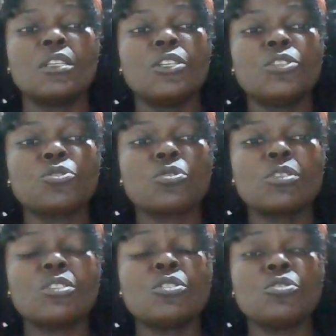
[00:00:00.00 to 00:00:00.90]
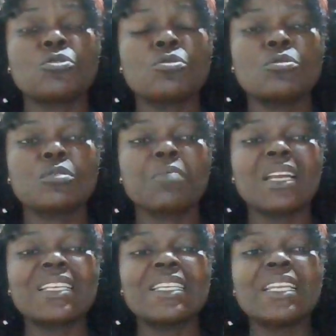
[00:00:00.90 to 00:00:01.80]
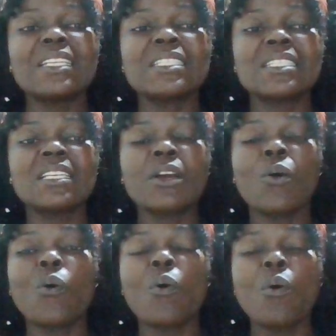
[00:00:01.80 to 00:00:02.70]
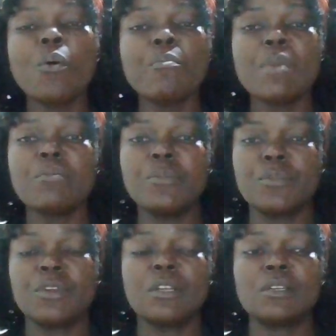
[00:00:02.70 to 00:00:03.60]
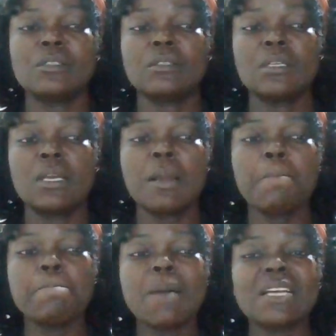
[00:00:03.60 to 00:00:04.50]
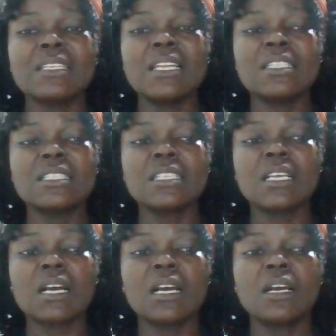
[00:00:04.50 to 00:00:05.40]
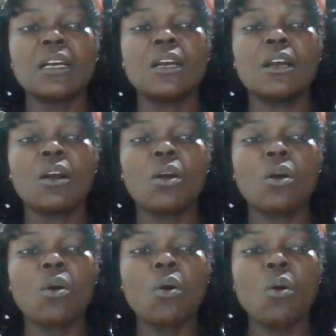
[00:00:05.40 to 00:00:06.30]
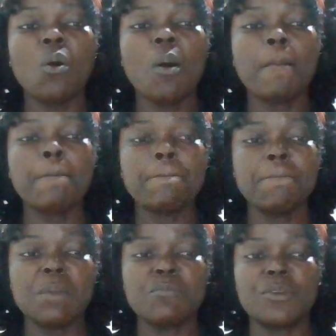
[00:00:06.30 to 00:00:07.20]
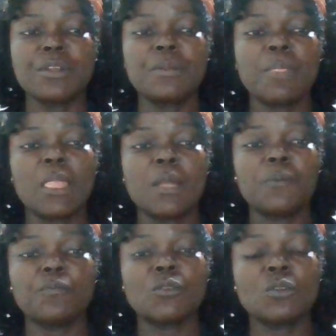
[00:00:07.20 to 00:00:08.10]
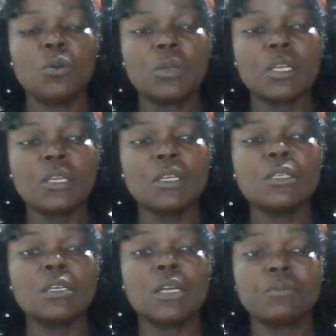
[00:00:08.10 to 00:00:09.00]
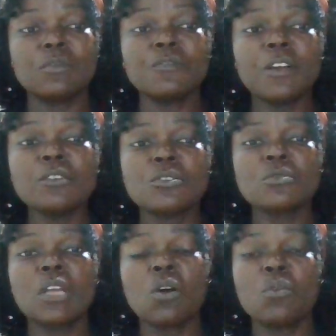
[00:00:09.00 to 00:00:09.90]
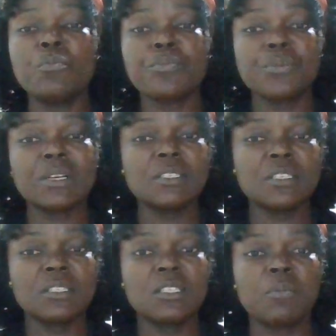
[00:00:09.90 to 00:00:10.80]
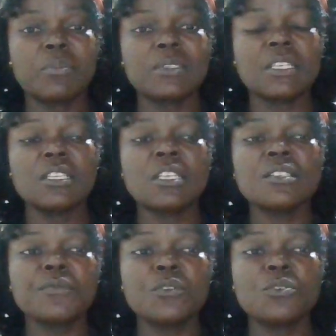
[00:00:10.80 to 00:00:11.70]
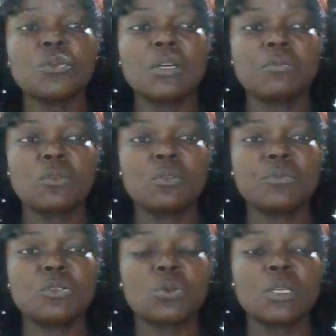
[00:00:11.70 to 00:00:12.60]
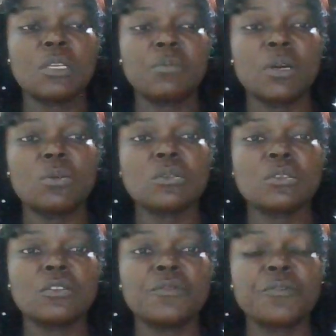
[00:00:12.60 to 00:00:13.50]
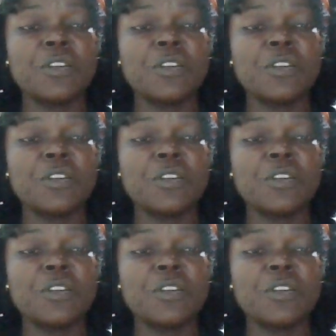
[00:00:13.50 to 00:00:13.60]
Introduced magnetic core memory. Magnetic core memory. Okay, very soon I'll break this down, but in this video I'm going to be talking about the